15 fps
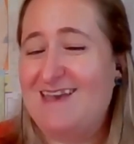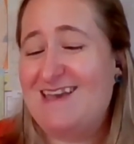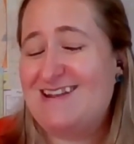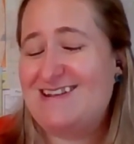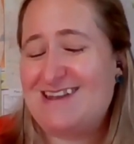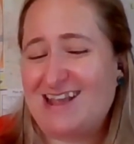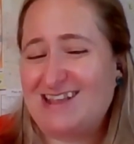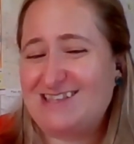
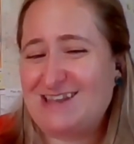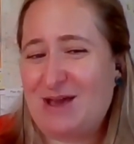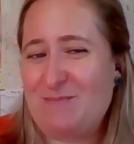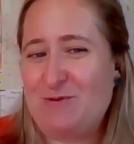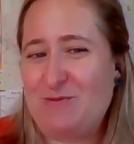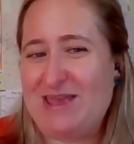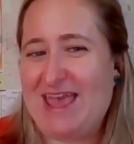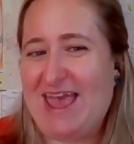Next up,
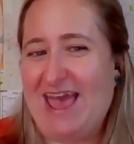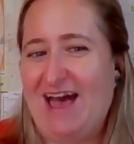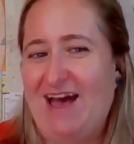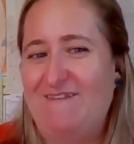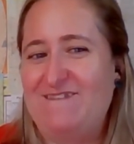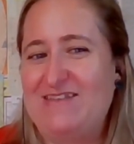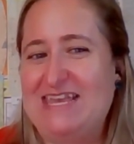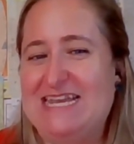we
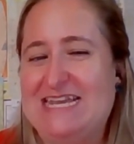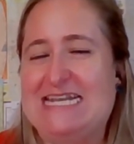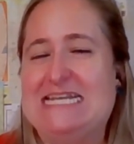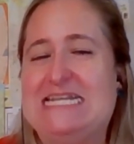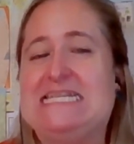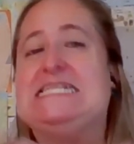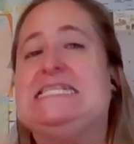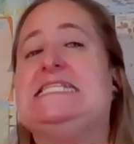have
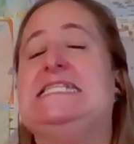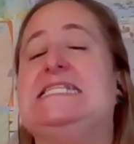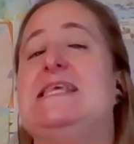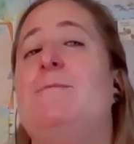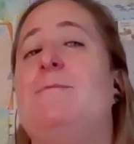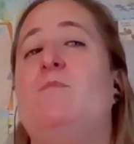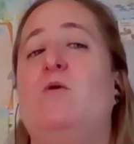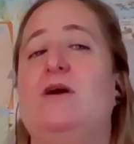in
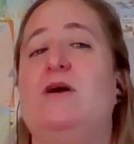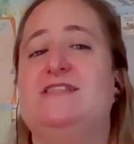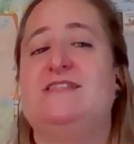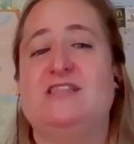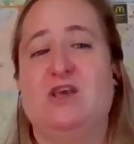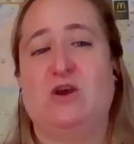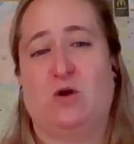someone's